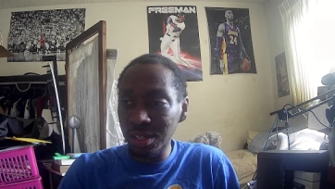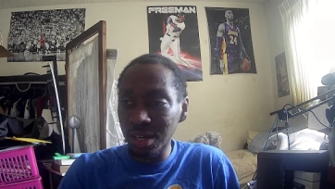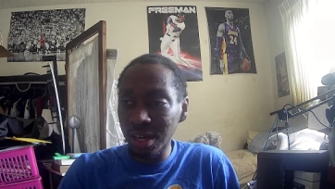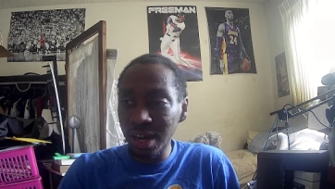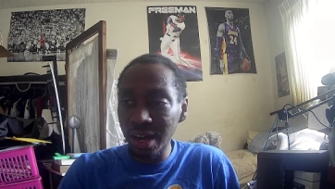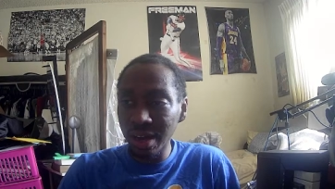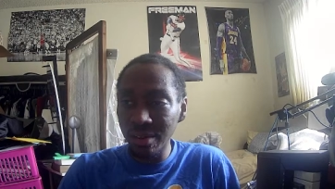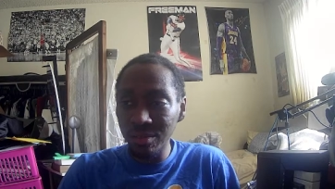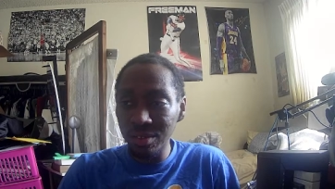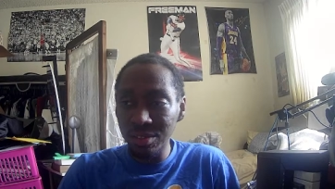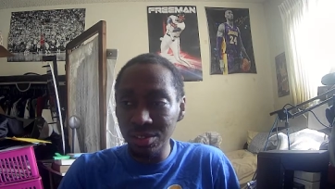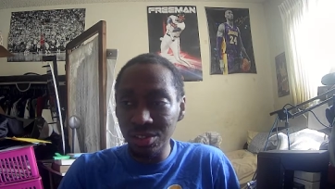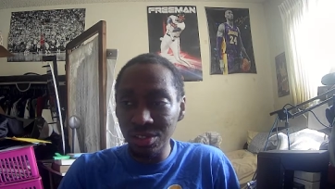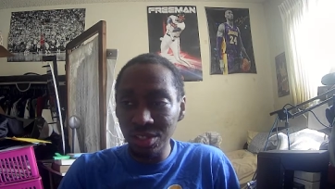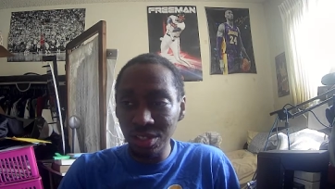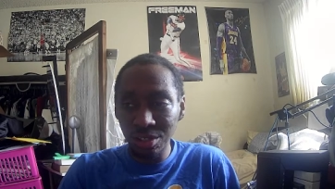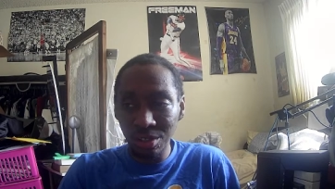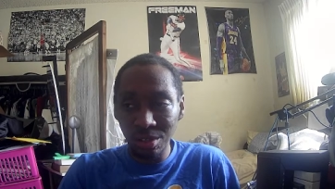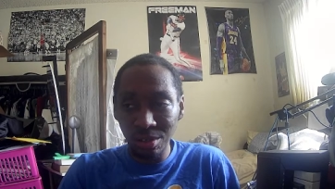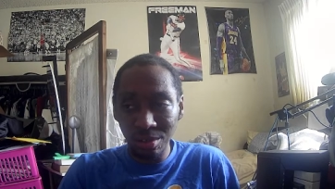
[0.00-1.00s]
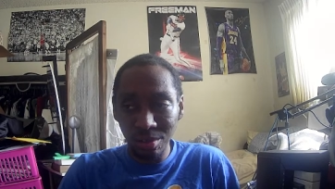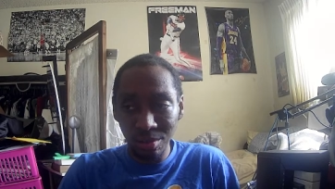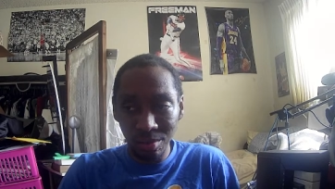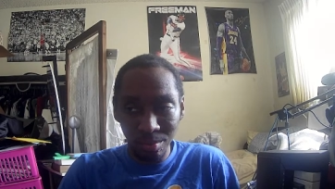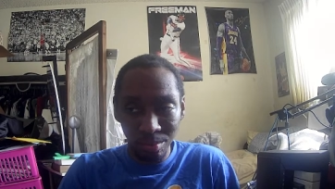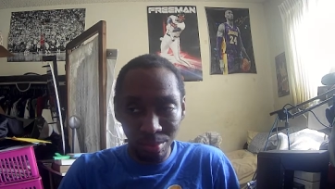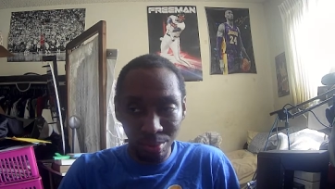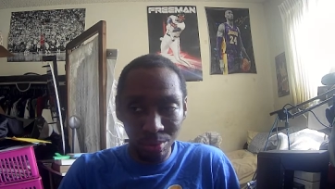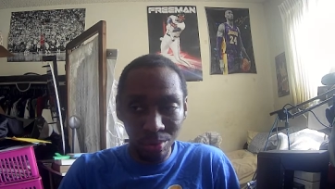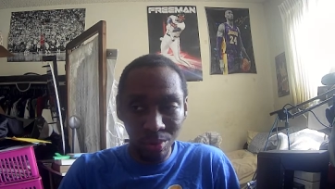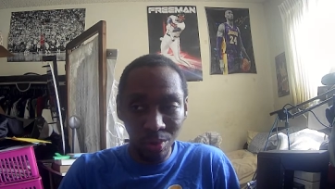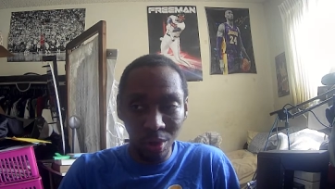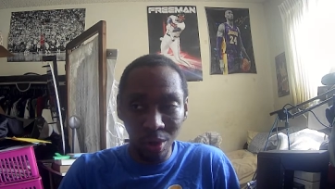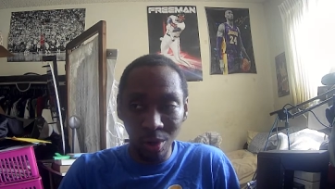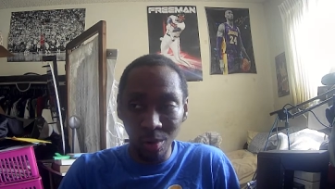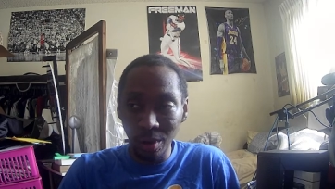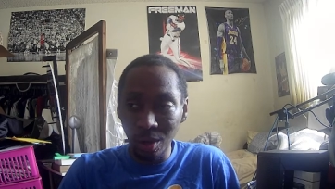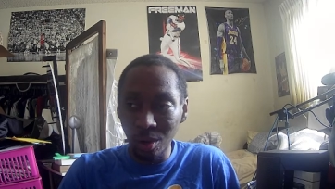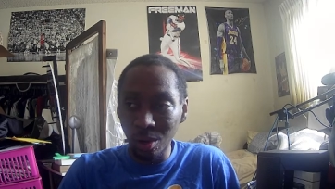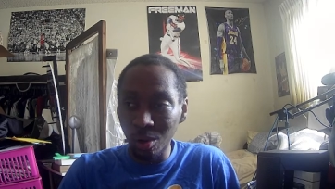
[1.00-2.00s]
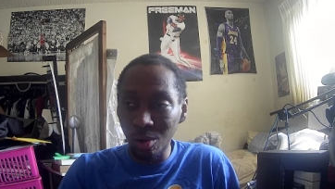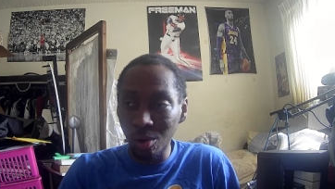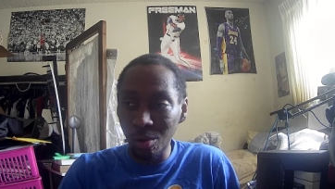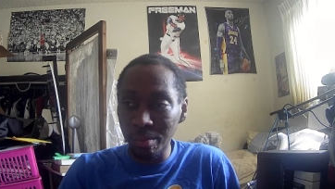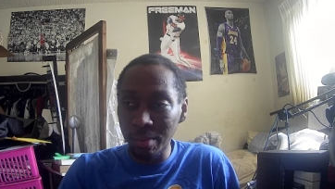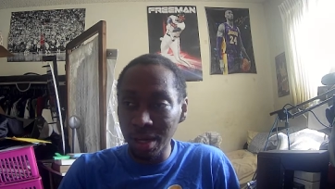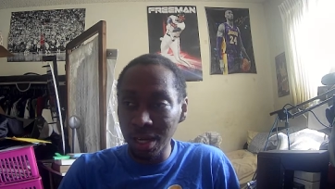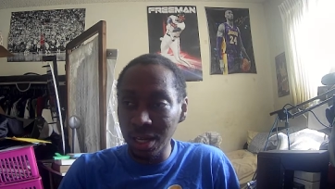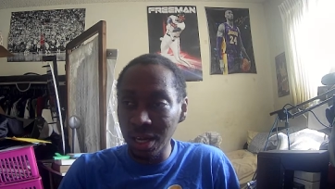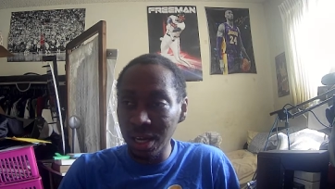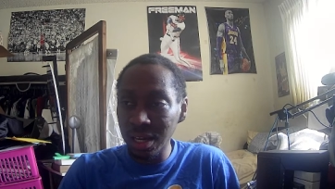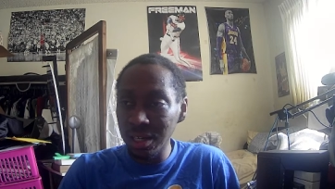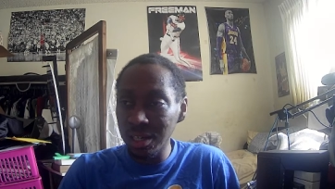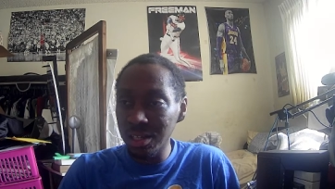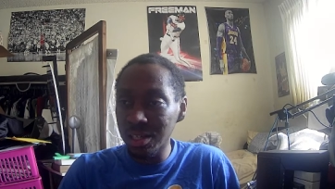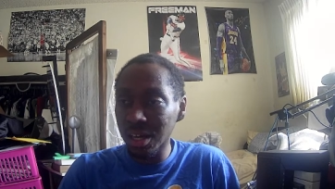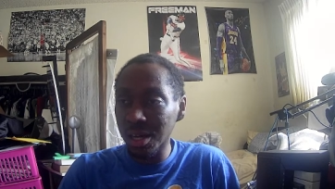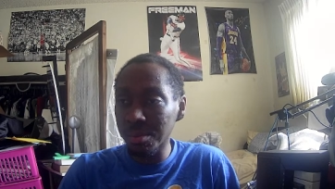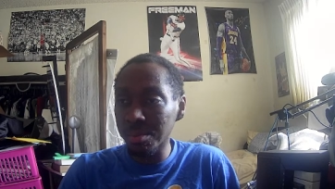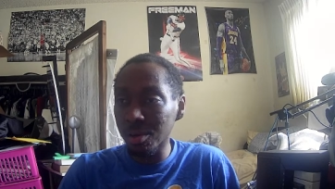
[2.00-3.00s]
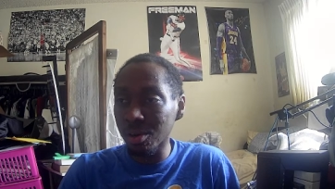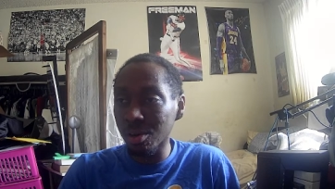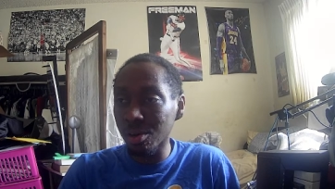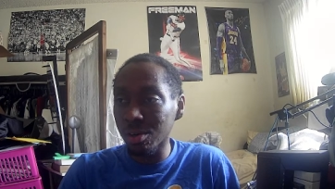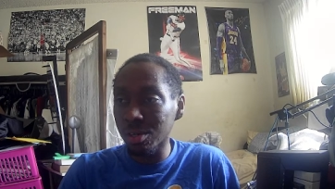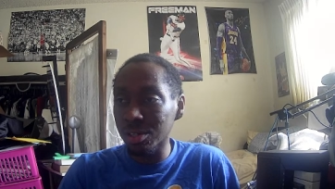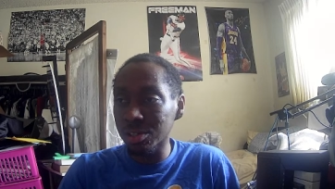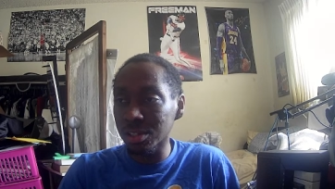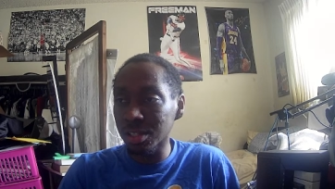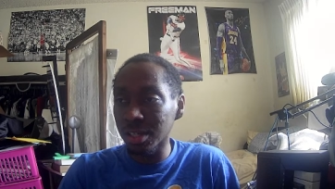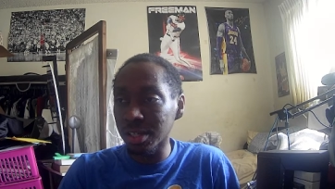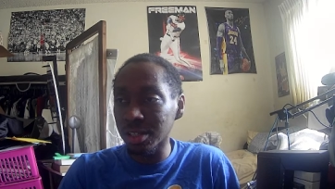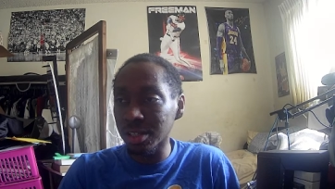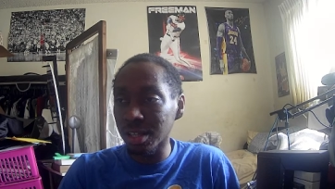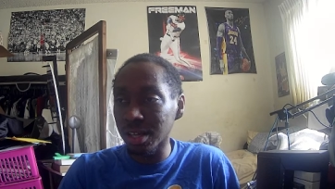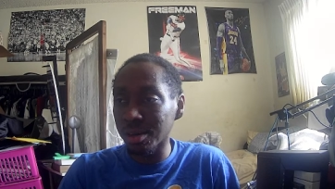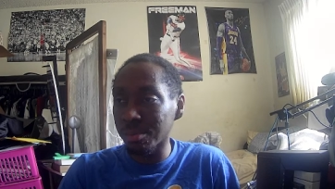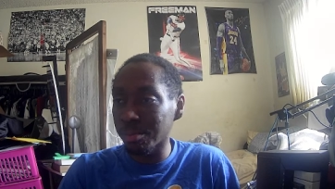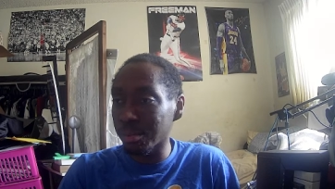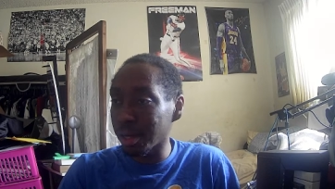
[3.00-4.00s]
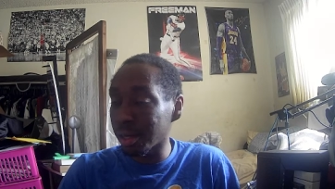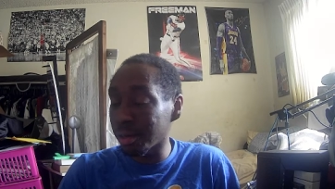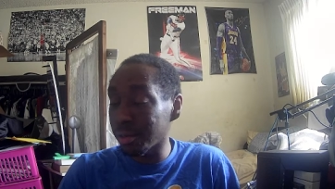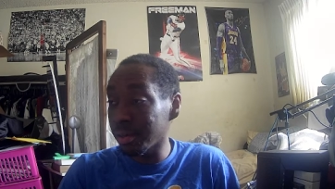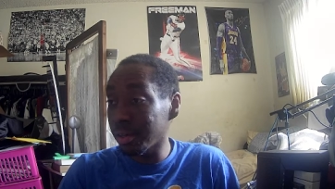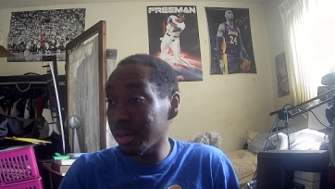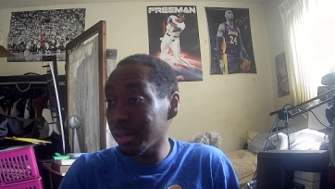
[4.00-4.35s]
I haven't seen Bruno at all make any type of cross like that, man.